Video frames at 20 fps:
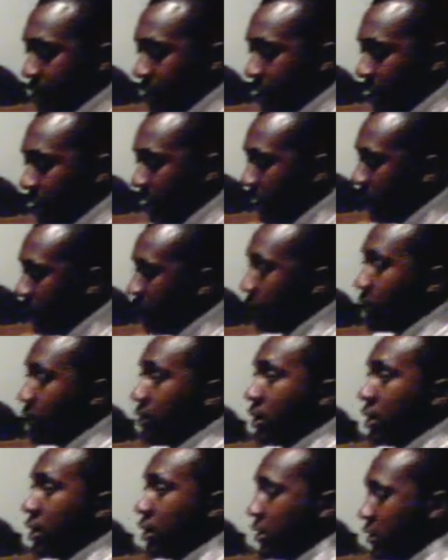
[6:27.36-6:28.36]
thank you.
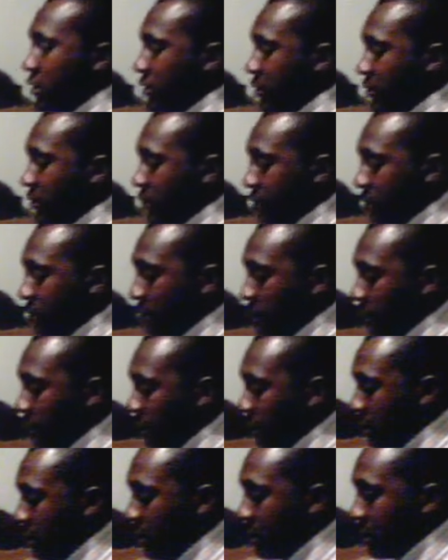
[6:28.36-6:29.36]
And
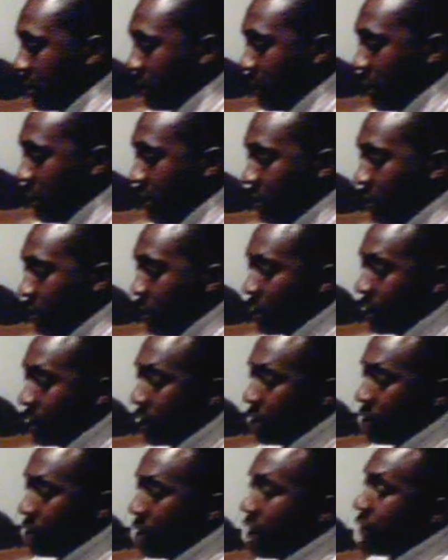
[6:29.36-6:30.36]
this booklet
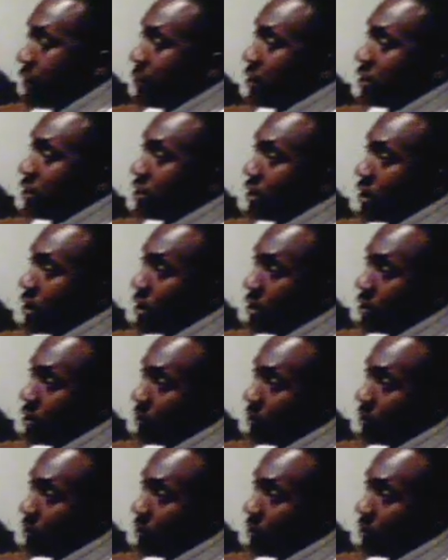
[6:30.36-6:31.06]
you gave me today